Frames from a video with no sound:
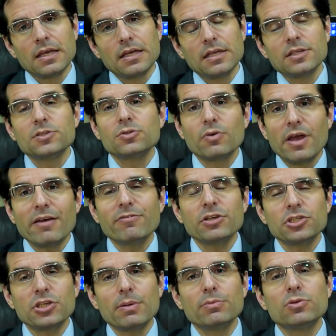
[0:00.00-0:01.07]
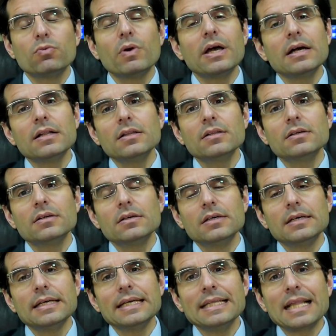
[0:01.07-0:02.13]
is to have Hashem dwell
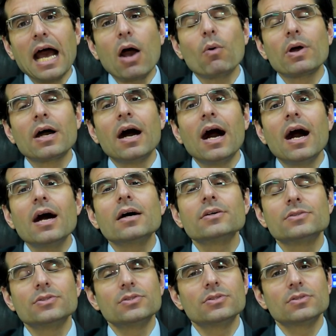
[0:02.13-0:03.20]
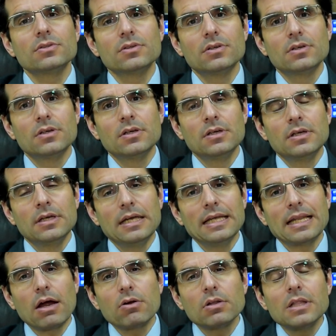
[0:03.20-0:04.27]
in our hearts,
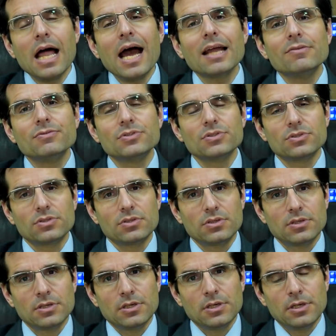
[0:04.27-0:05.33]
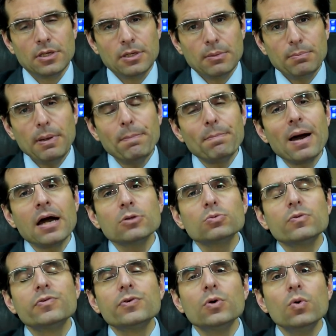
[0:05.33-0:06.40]
in our lives, be part
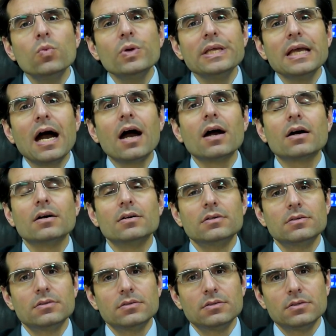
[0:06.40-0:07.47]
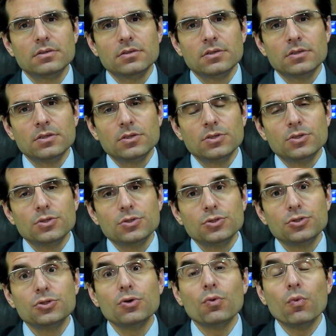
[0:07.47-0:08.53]
of who we are
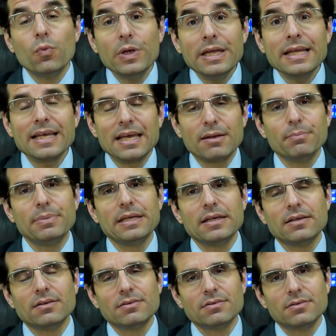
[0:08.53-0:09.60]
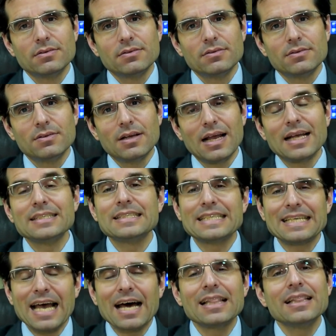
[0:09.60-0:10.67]
so we can be as
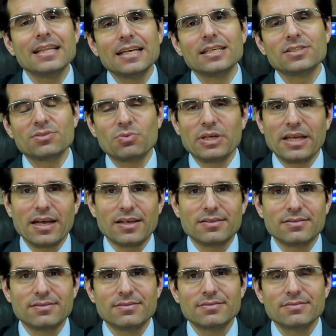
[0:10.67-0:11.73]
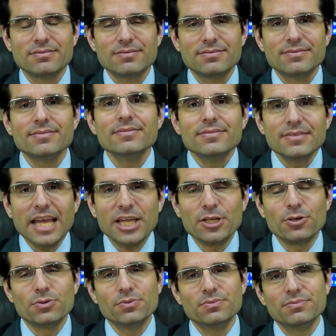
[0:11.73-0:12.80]
godly as we can. Thank
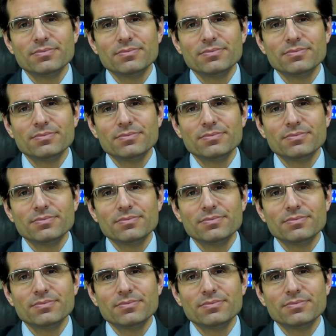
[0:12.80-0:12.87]
you.